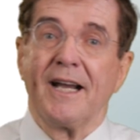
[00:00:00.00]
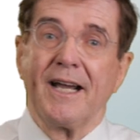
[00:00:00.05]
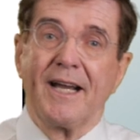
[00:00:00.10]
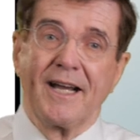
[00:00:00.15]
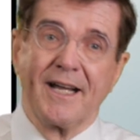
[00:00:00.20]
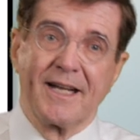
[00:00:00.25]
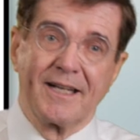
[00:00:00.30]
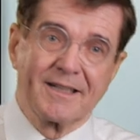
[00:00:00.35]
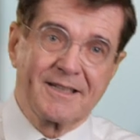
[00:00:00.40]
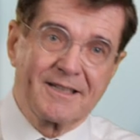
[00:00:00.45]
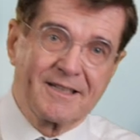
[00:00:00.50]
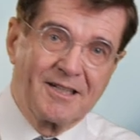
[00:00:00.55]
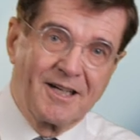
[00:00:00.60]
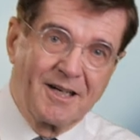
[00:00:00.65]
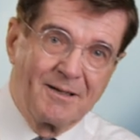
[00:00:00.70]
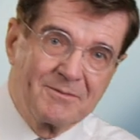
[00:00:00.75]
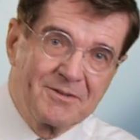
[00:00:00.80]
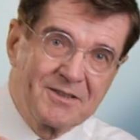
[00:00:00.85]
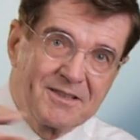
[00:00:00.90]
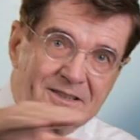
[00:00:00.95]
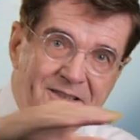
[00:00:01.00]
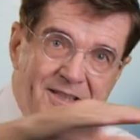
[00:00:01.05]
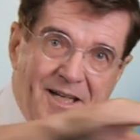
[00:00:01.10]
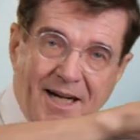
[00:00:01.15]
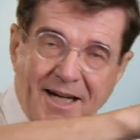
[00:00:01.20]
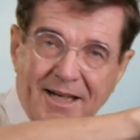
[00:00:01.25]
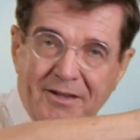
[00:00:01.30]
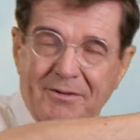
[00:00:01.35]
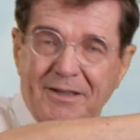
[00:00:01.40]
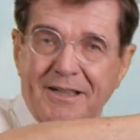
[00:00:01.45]
and comes
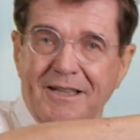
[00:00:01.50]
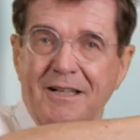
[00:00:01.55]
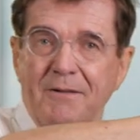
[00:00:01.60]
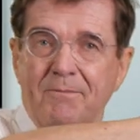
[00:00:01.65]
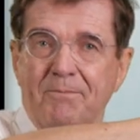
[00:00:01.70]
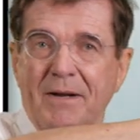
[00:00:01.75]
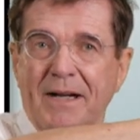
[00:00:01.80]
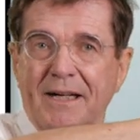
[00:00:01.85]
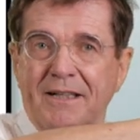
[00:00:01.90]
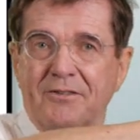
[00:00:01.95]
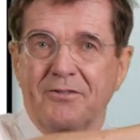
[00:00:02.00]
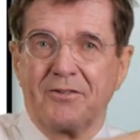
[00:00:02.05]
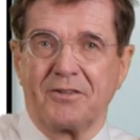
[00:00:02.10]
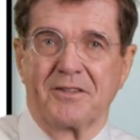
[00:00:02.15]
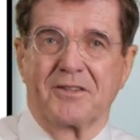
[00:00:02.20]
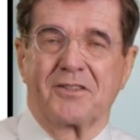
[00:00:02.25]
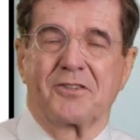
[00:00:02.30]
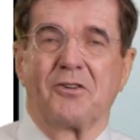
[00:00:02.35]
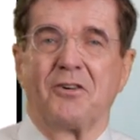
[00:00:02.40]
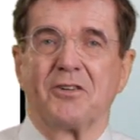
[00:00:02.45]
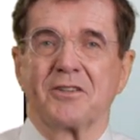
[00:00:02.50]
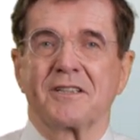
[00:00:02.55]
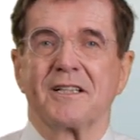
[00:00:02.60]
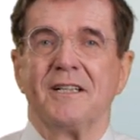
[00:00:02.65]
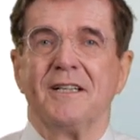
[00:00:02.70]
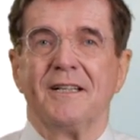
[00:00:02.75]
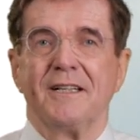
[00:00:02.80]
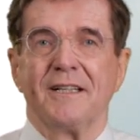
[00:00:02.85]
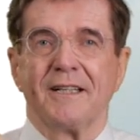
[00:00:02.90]
directly back to the source